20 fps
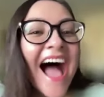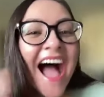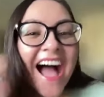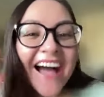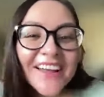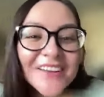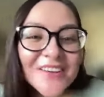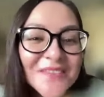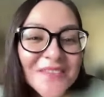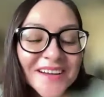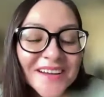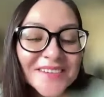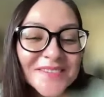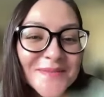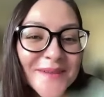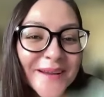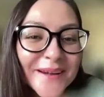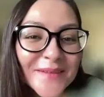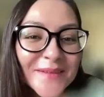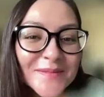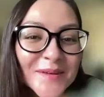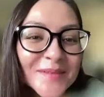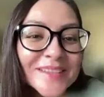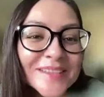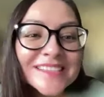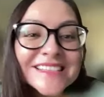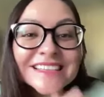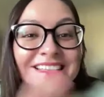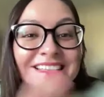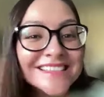I don't watch very
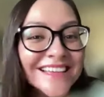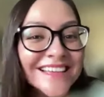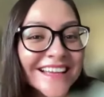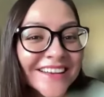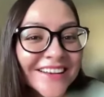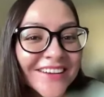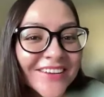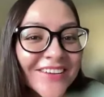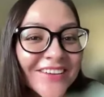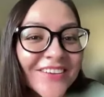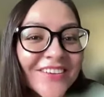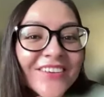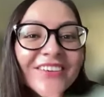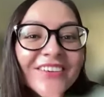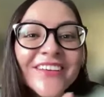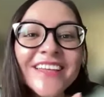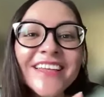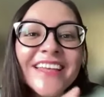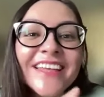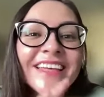movies in general,